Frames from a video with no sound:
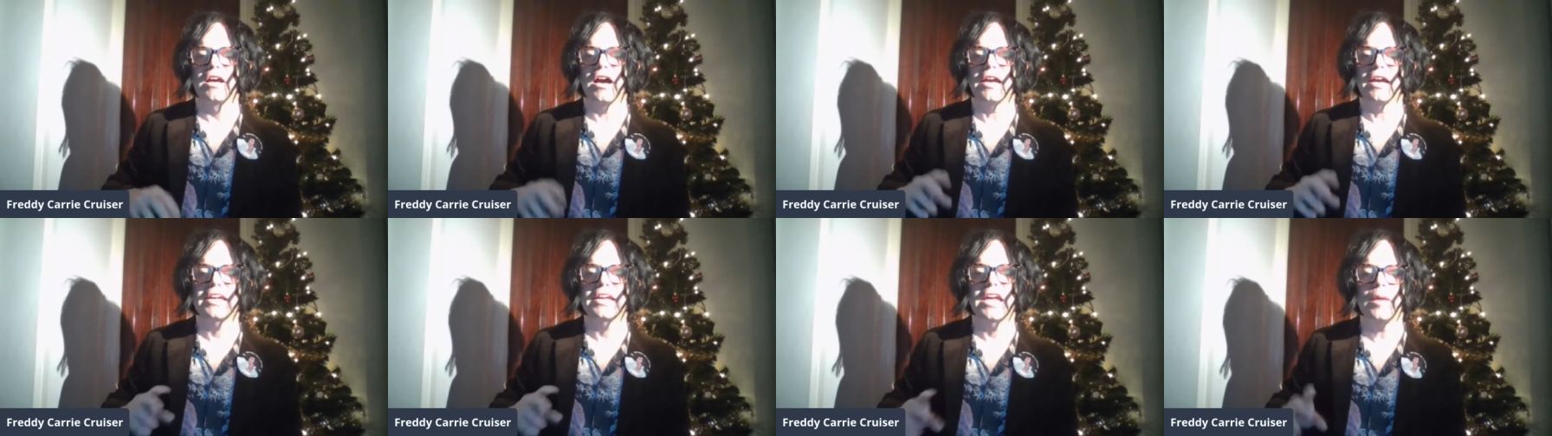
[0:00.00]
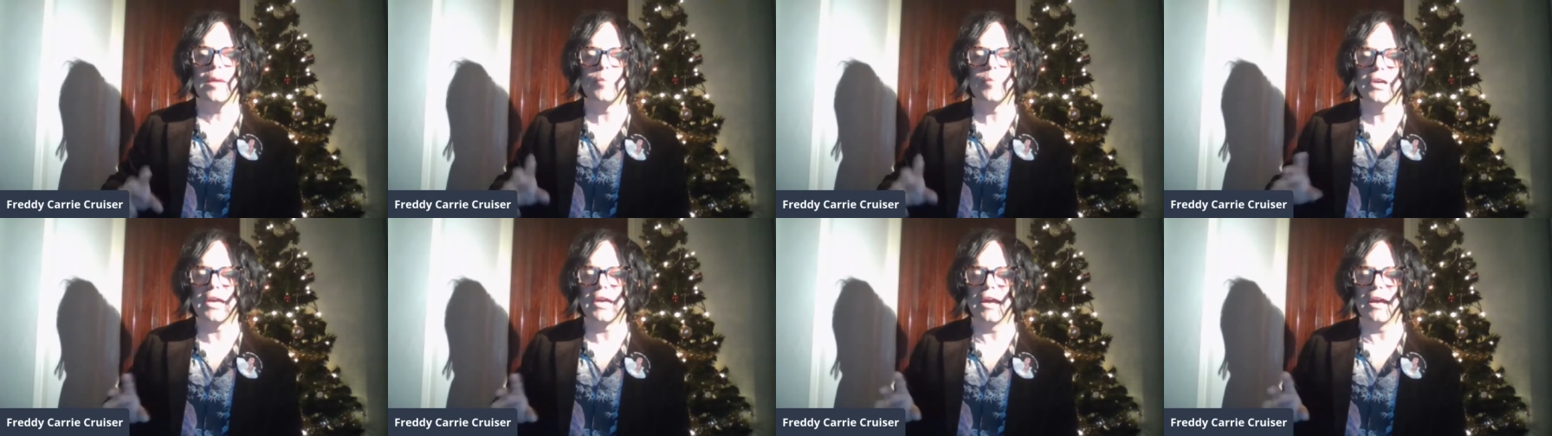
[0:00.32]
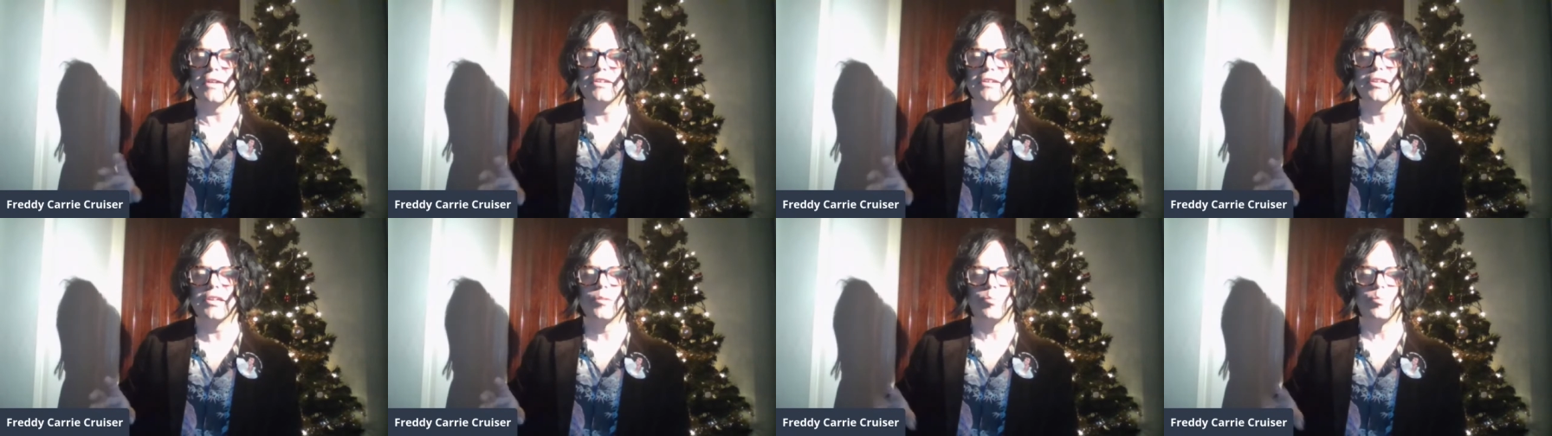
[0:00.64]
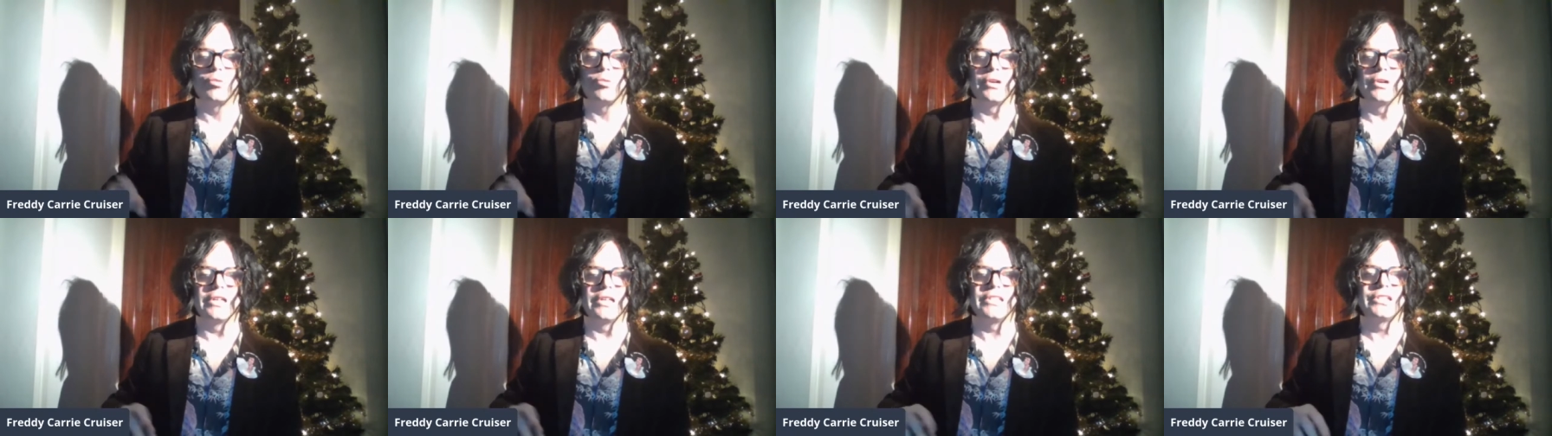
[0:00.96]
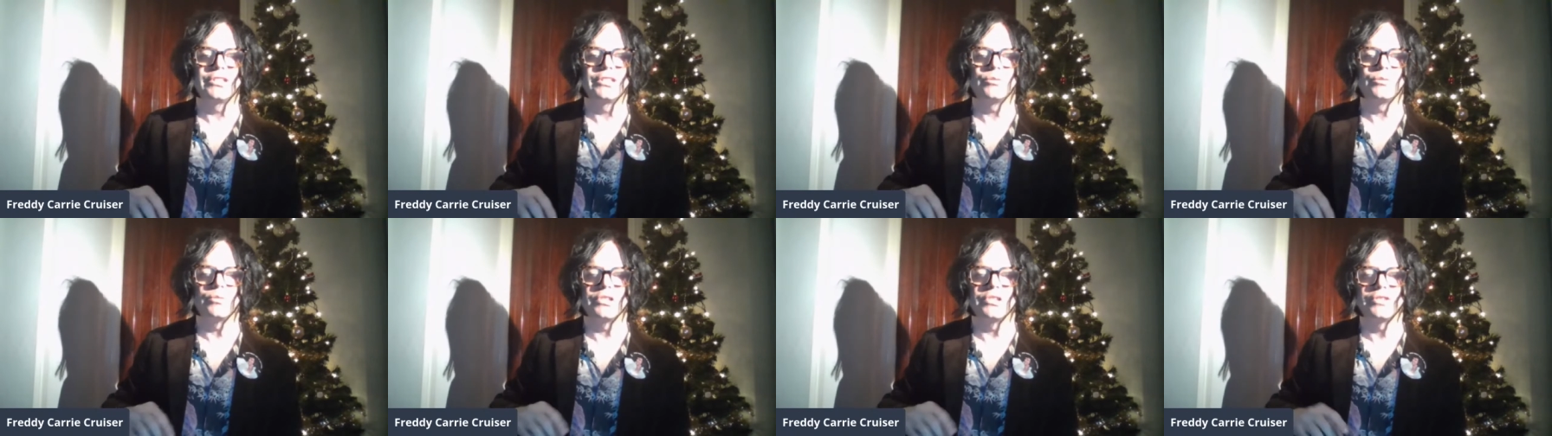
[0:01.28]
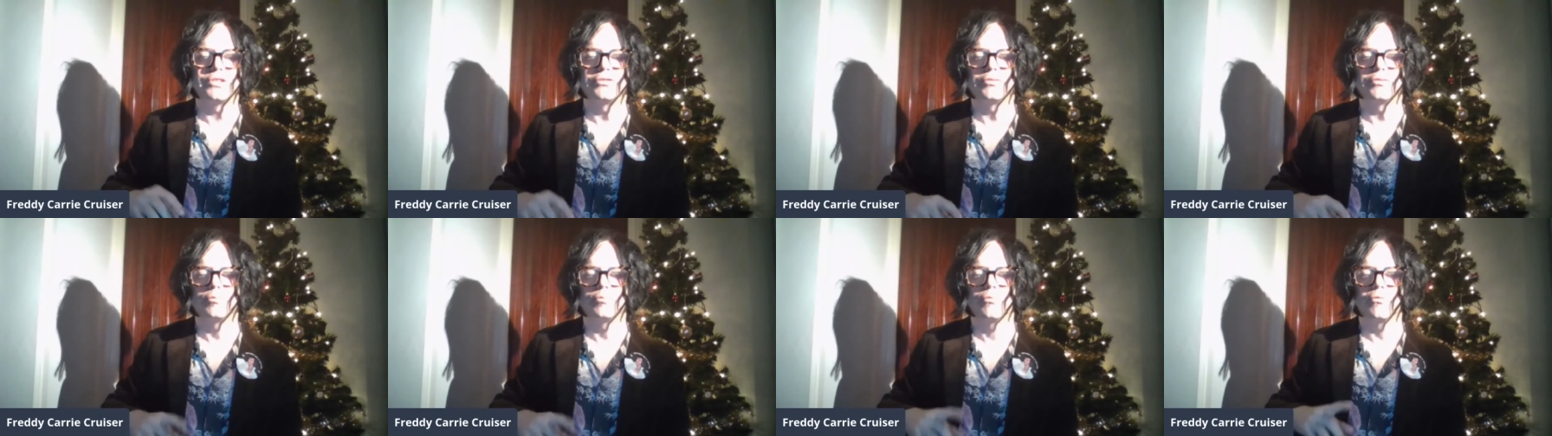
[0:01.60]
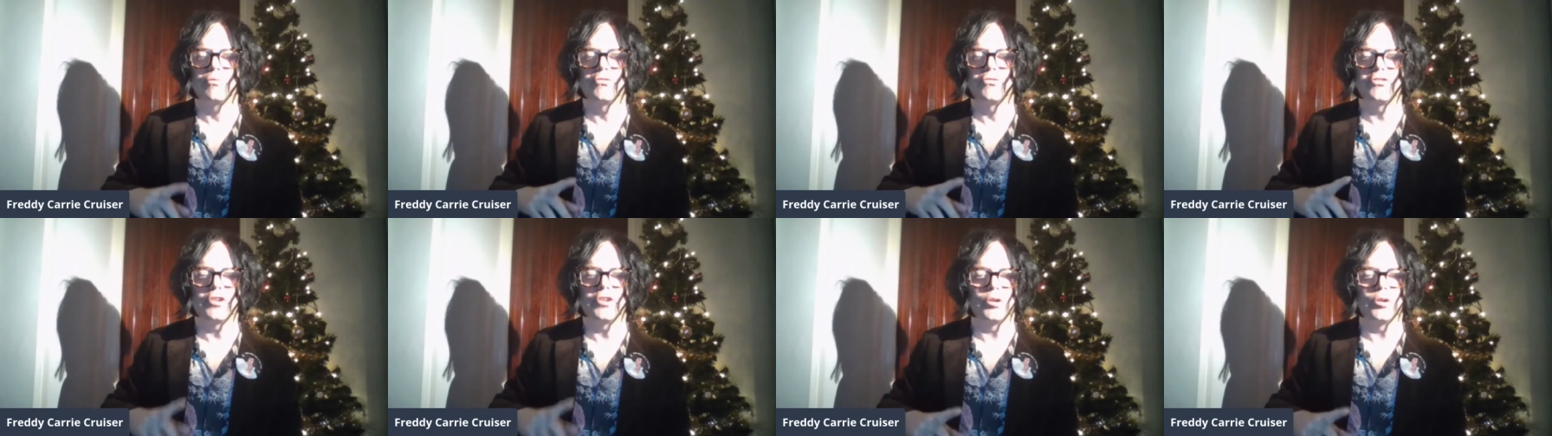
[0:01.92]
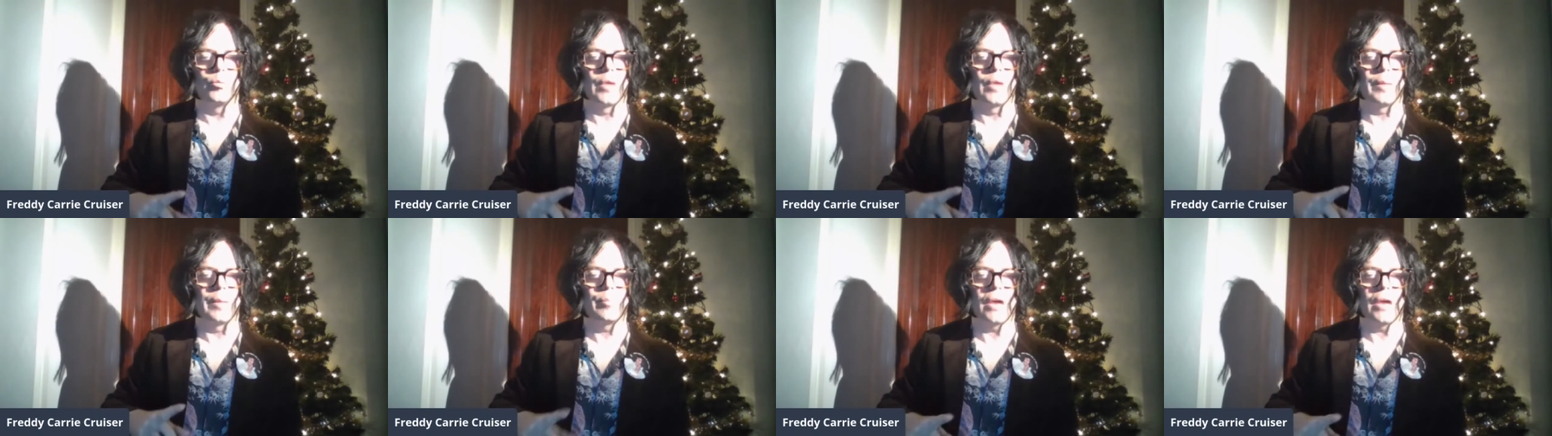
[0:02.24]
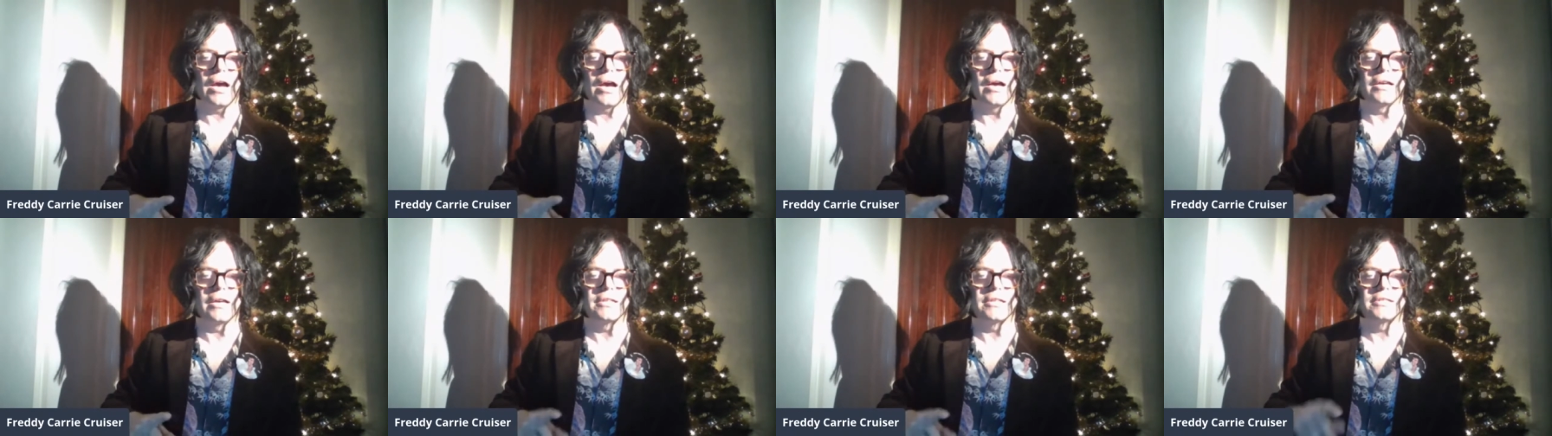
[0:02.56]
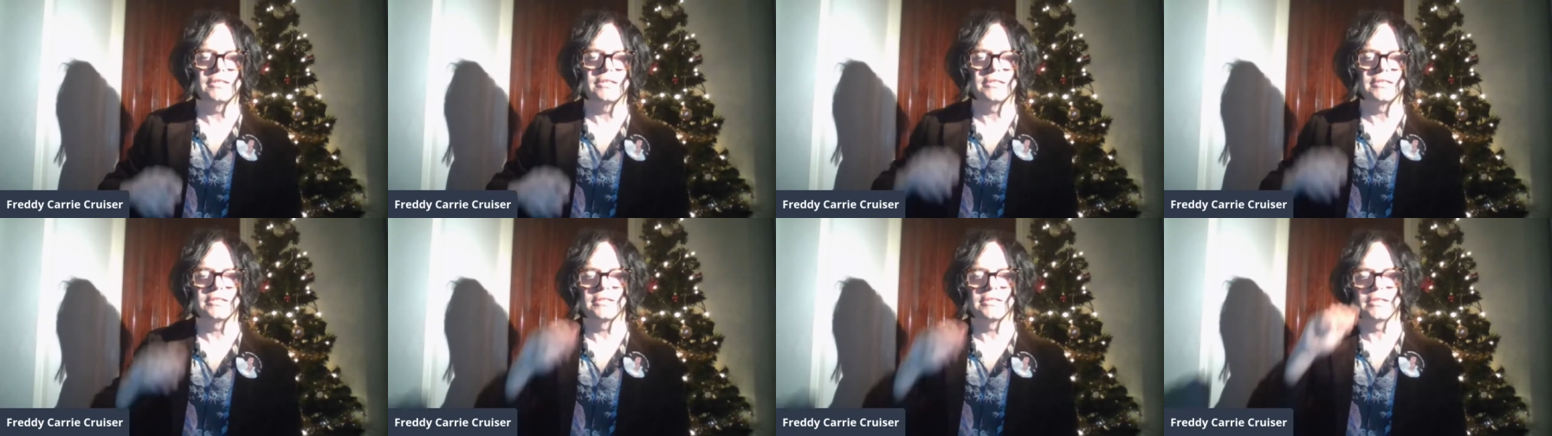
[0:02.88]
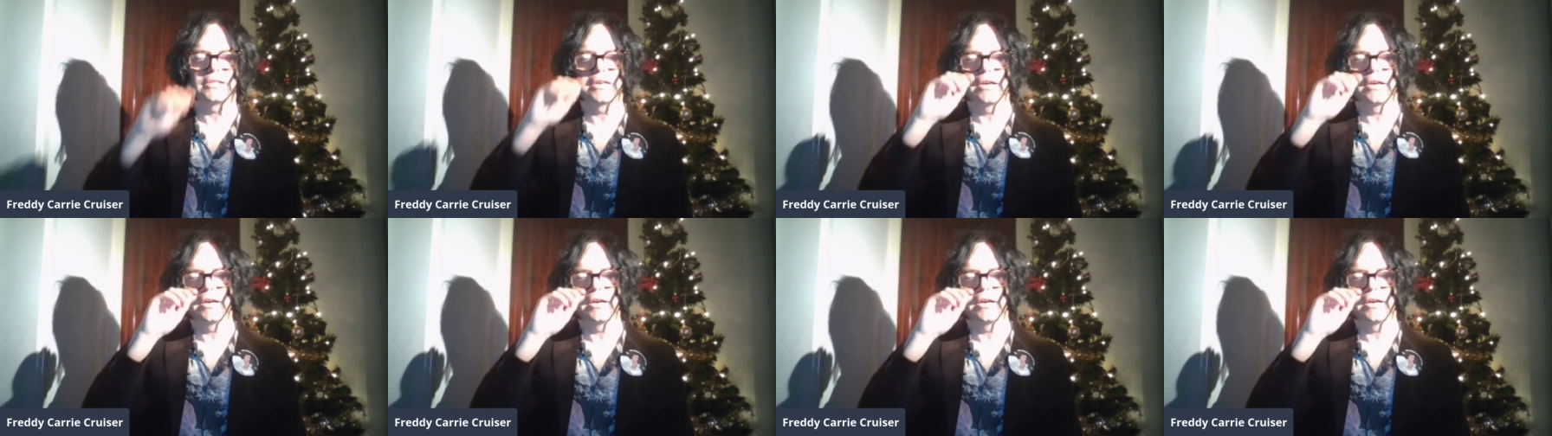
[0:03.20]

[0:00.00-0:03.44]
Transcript: I came again to the bridge which few may pass.